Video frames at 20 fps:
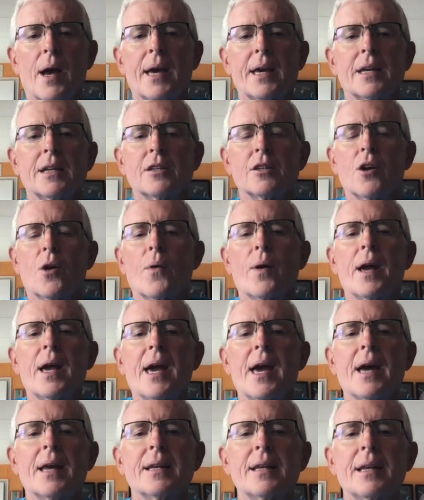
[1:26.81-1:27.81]
I can go
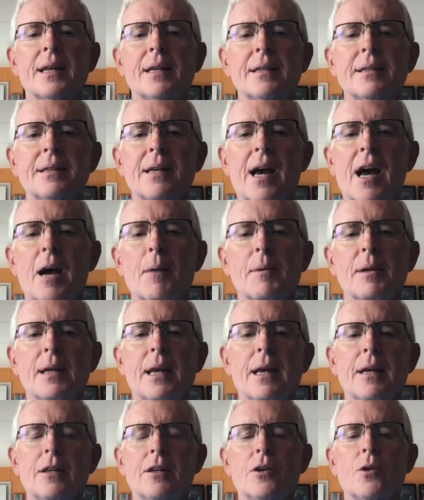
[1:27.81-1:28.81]
ahead and
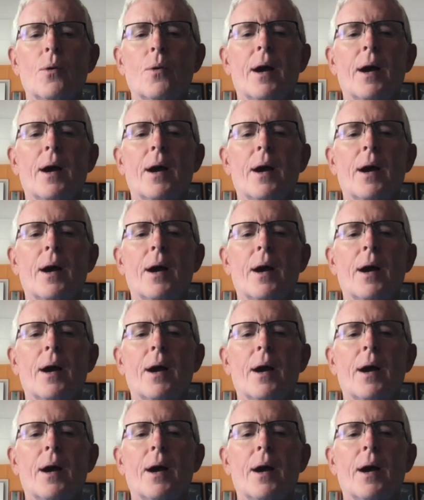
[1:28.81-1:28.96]
dominate you.